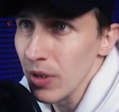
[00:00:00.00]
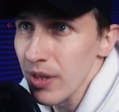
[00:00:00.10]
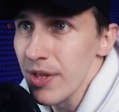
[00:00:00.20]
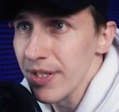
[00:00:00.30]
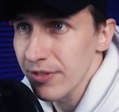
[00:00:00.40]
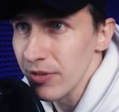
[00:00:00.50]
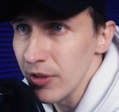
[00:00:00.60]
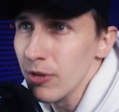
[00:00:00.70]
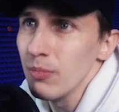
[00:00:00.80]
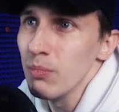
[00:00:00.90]
with this
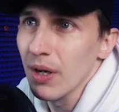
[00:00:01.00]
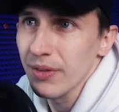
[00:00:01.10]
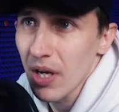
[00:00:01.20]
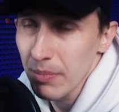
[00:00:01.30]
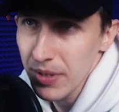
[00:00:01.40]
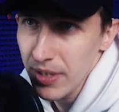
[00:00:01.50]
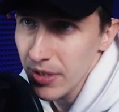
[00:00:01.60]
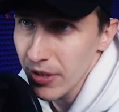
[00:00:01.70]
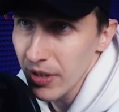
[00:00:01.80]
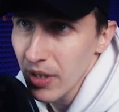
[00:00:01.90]
new button up
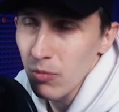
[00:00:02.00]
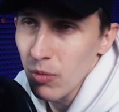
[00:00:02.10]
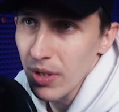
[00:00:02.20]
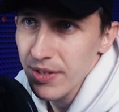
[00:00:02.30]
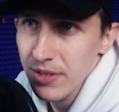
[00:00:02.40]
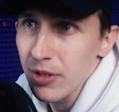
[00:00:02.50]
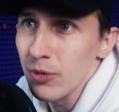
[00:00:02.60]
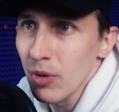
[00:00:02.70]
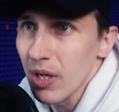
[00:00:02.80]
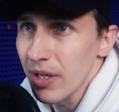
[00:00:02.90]
here once
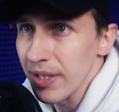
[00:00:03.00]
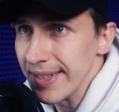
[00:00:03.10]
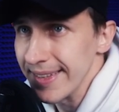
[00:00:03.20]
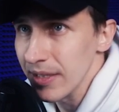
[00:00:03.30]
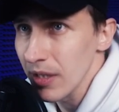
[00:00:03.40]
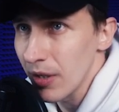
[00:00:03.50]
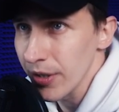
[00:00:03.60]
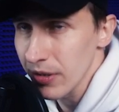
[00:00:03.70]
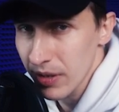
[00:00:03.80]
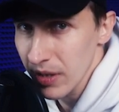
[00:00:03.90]
you are in the
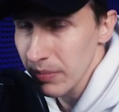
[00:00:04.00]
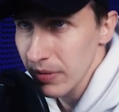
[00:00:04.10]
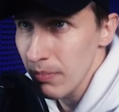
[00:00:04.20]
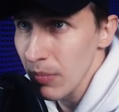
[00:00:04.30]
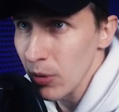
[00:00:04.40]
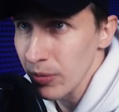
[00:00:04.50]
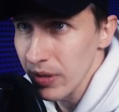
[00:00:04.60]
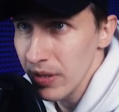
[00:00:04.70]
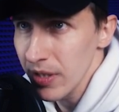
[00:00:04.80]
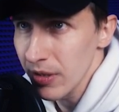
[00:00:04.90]
audio clip mode
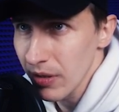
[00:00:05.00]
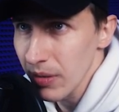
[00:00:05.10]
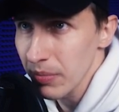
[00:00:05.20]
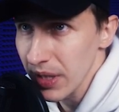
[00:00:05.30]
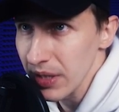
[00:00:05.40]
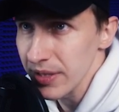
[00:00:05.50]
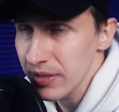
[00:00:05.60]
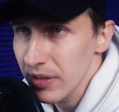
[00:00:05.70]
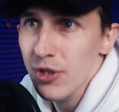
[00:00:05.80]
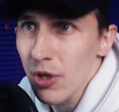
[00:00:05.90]
here on the
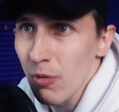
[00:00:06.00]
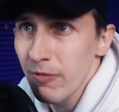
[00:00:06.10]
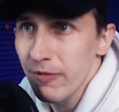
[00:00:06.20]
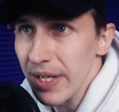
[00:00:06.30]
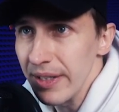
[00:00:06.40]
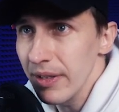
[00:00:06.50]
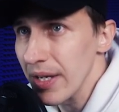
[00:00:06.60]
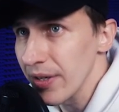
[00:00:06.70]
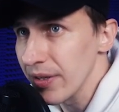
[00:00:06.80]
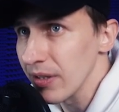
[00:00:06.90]
playlist. Show fade
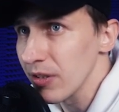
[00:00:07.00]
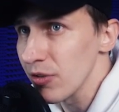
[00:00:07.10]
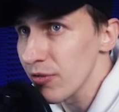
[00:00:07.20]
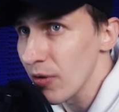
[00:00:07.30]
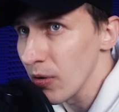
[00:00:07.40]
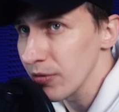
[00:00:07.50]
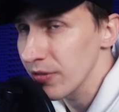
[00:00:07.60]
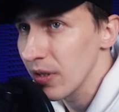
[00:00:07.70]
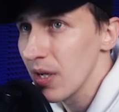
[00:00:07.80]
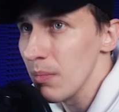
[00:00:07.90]
editing
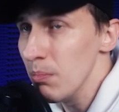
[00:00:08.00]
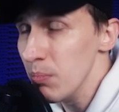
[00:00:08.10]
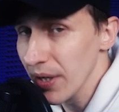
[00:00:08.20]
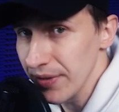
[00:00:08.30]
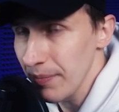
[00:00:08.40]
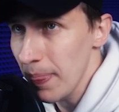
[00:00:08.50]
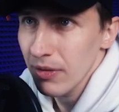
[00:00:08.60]
controls button.